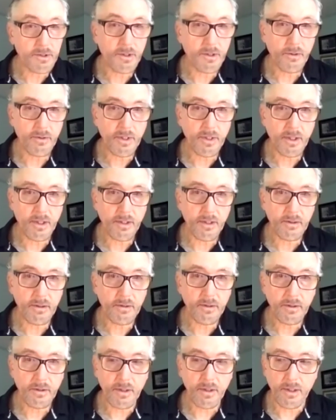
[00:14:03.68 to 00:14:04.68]
going on?
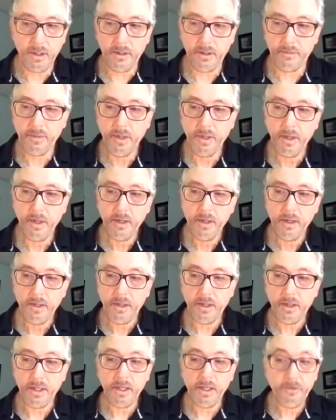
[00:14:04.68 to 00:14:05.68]

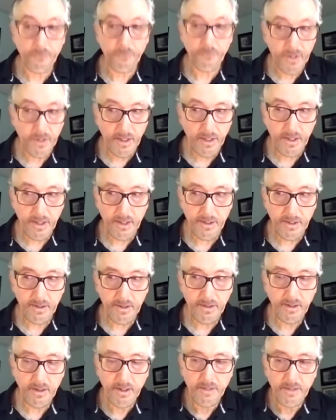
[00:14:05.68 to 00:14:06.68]
If we
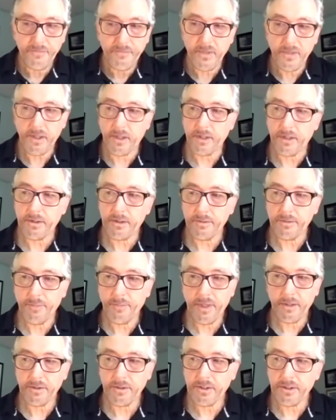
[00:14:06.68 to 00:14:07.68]
can,
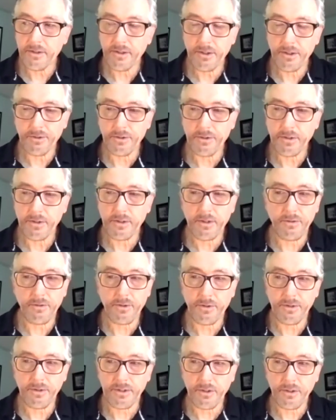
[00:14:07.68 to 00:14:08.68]
parents and children don't
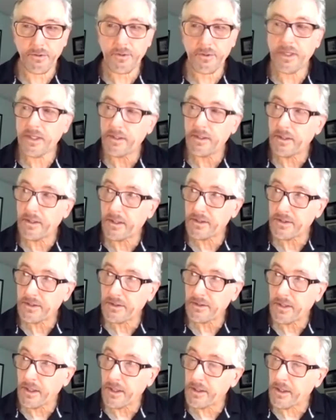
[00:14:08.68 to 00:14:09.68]
always agree, and
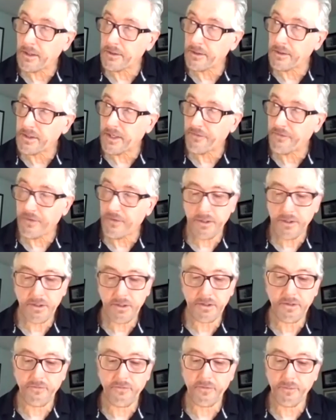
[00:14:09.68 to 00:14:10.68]
our
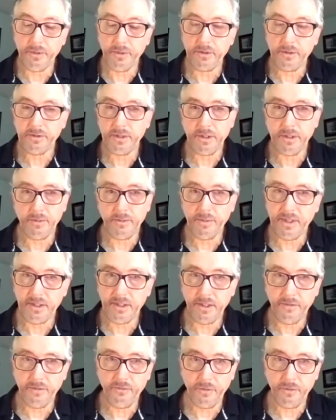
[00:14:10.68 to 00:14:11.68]
definitions of abuse can be
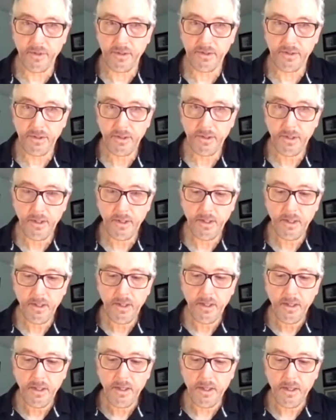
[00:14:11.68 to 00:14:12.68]
different.
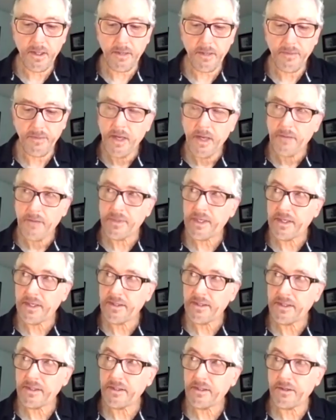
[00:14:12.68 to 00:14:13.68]
But I
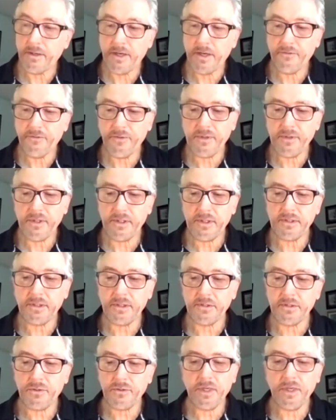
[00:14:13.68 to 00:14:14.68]
think that often this
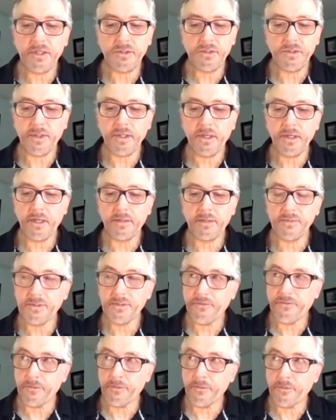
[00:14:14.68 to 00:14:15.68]
estrangement comes
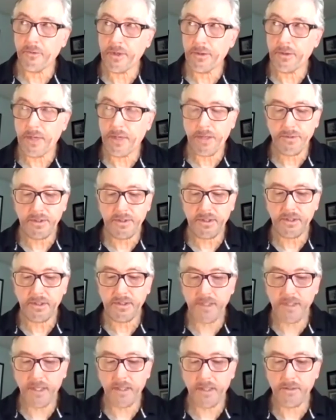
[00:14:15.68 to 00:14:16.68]
from what I was
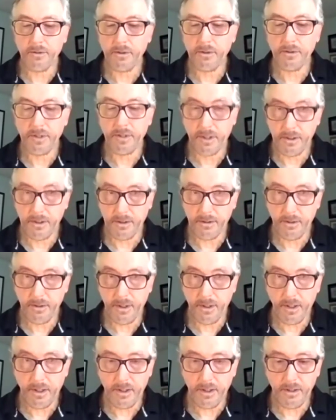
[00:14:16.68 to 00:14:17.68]
just saying earlier
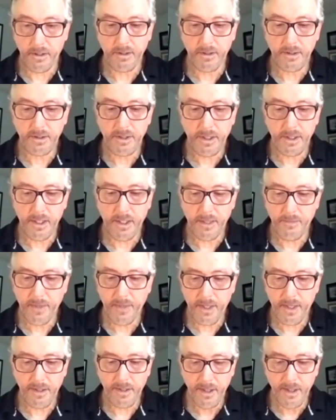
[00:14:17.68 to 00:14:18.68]
today,
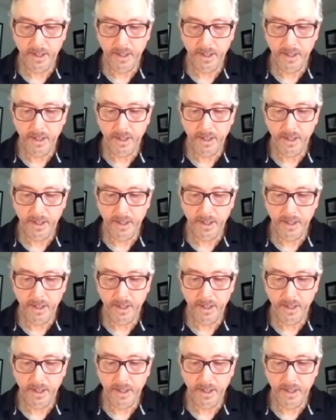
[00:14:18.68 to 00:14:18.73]
Pat,